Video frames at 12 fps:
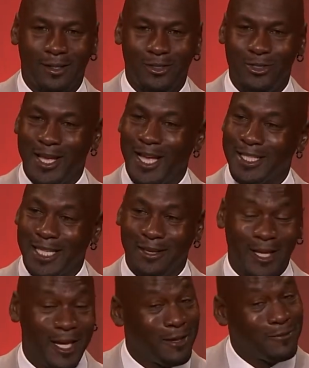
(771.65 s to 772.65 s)
you guys have
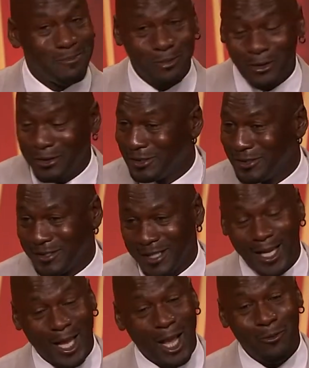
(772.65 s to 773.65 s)
a heavy burden. I,
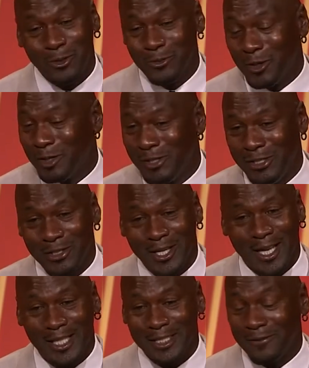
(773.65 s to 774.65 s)
I wouldn't want to be you
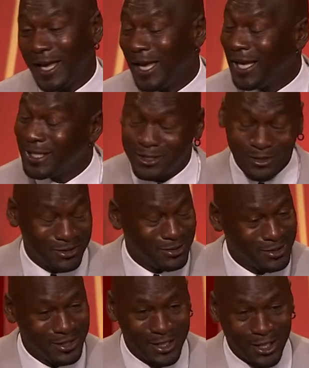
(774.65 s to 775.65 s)
guys if I had to,
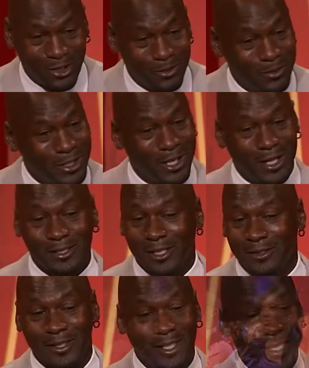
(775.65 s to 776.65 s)
you know, because of